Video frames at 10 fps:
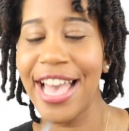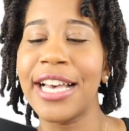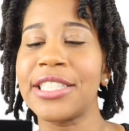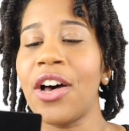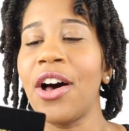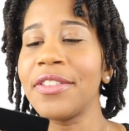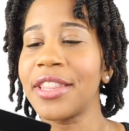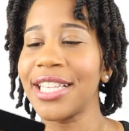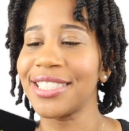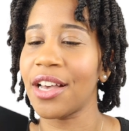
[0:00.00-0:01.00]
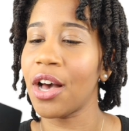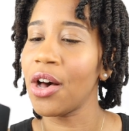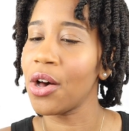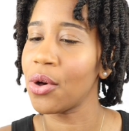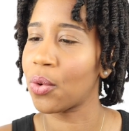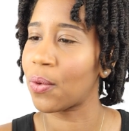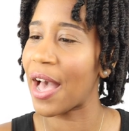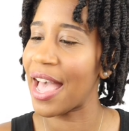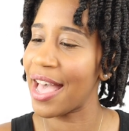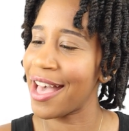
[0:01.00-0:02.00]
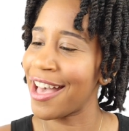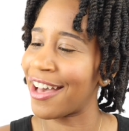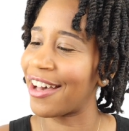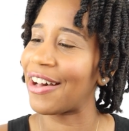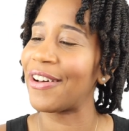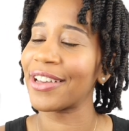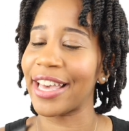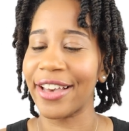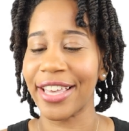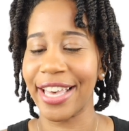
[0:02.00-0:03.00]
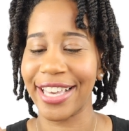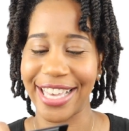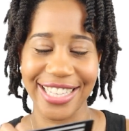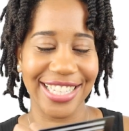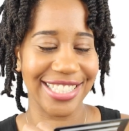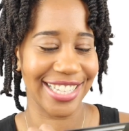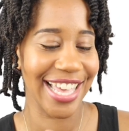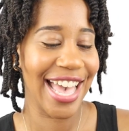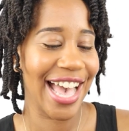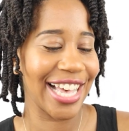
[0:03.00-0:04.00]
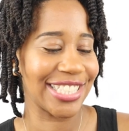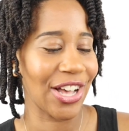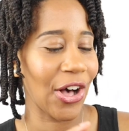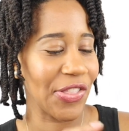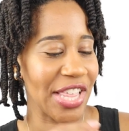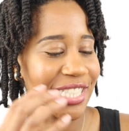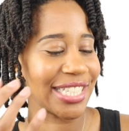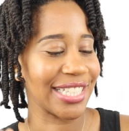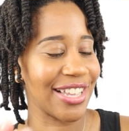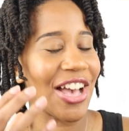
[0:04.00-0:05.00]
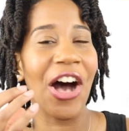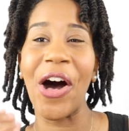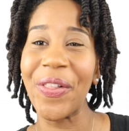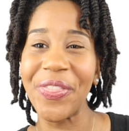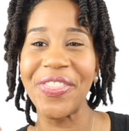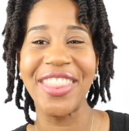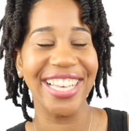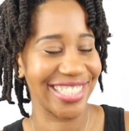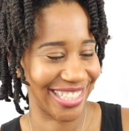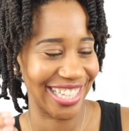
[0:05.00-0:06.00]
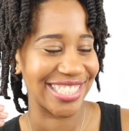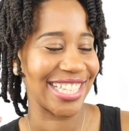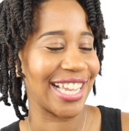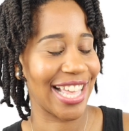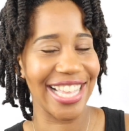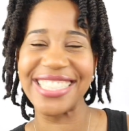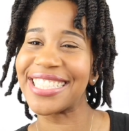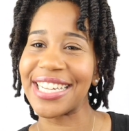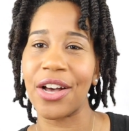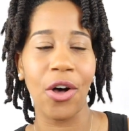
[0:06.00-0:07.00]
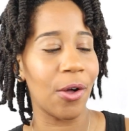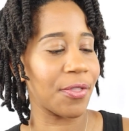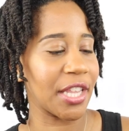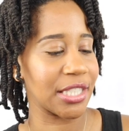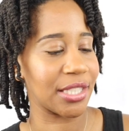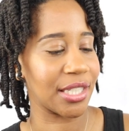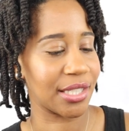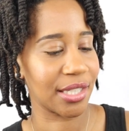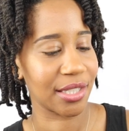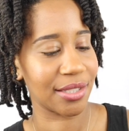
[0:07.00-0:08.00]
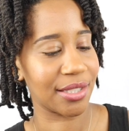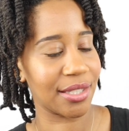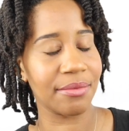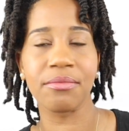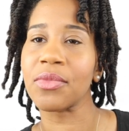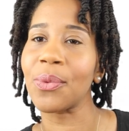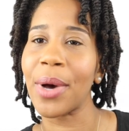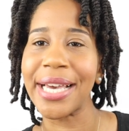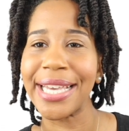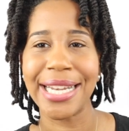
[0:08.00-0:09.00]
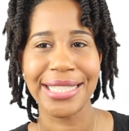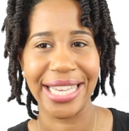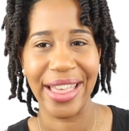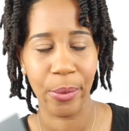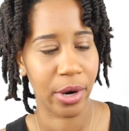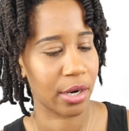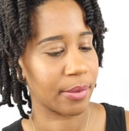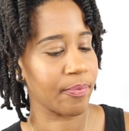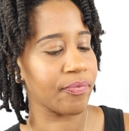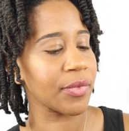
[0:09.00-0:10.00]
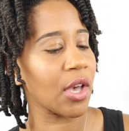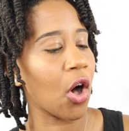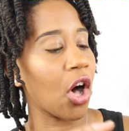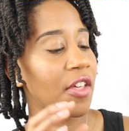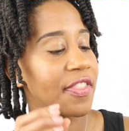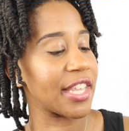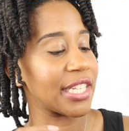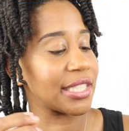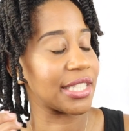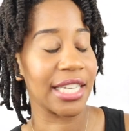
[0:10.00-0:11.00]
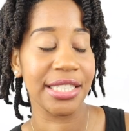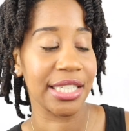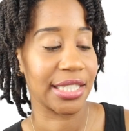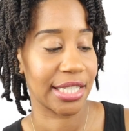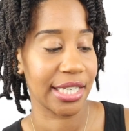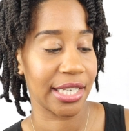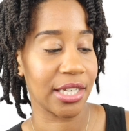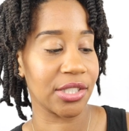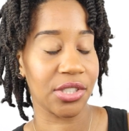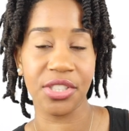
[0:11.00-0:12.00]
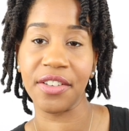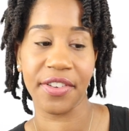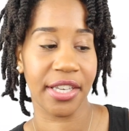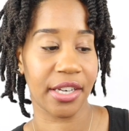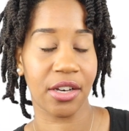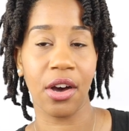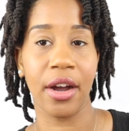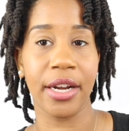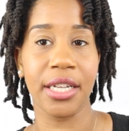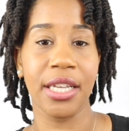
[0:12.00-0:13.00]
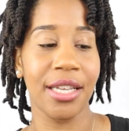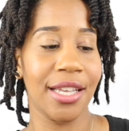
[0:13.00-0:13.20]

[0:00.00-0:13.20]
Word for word: it's an authentic. Oh wow. Okay, okay, okay. Let's look. It's an authentic. All this. It's an authenticity. Why can't I say that word? Authenticity certificate card.